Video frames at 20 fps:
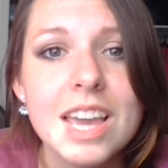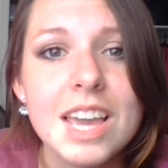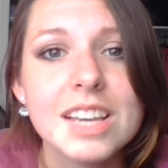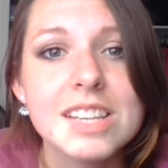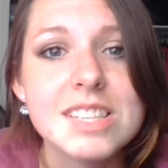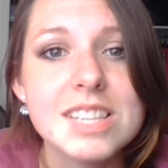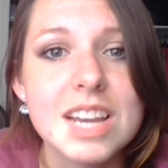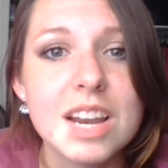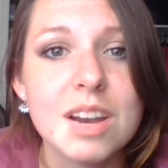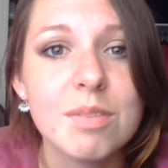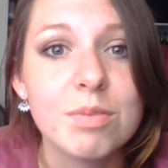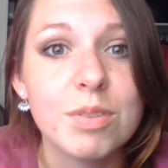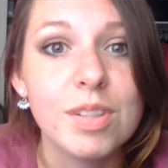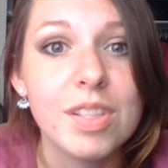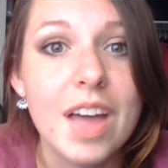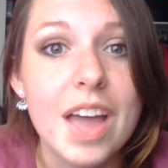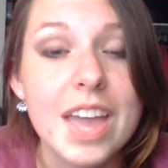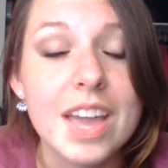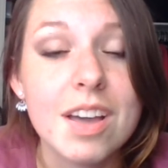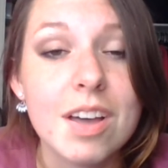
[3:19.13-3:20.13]
instead of
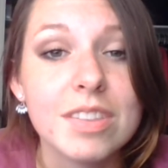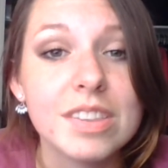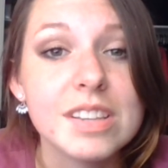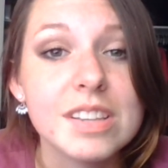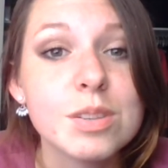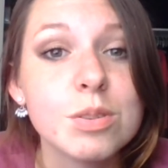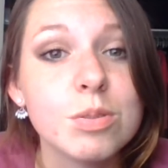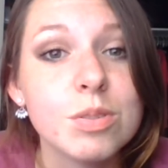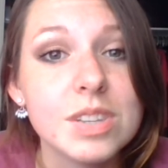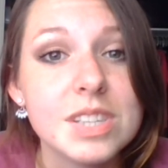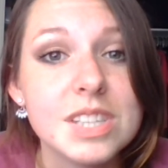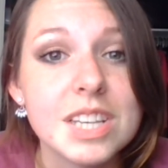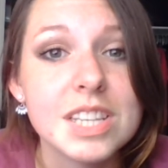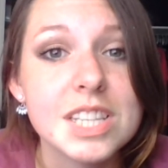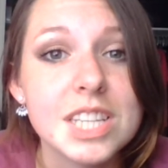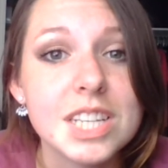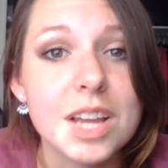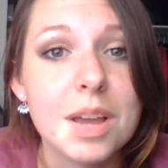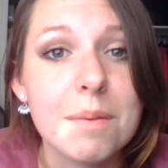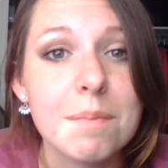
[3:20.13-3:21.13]
relying on the school
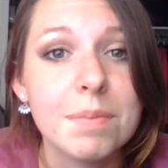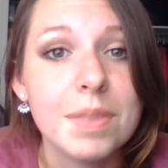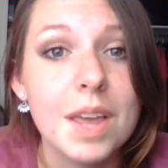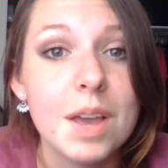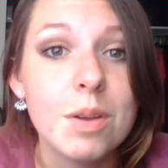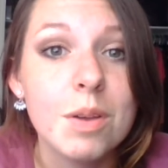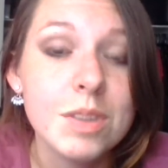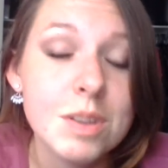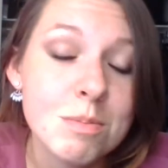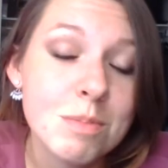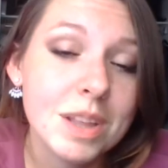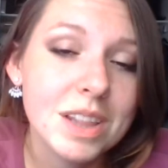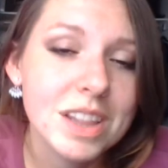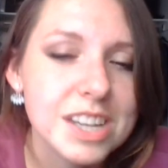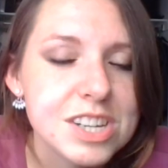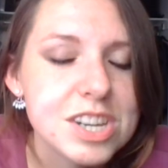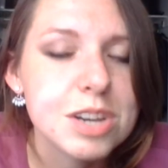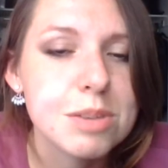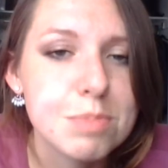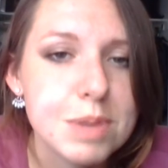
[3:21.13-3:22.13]
system that
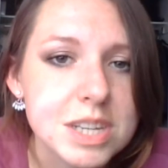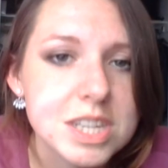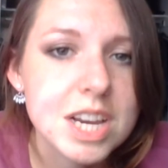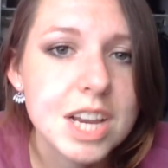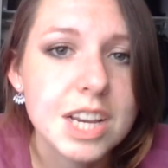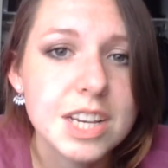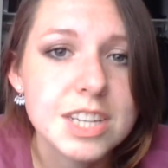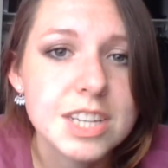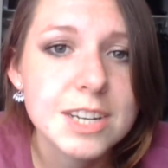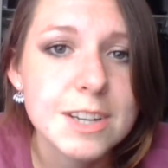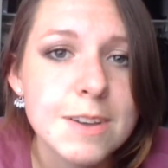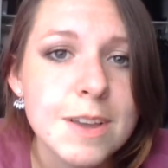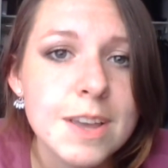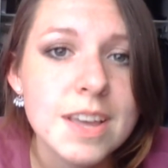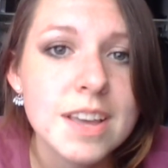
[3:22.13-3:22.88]
ultimately should be changed.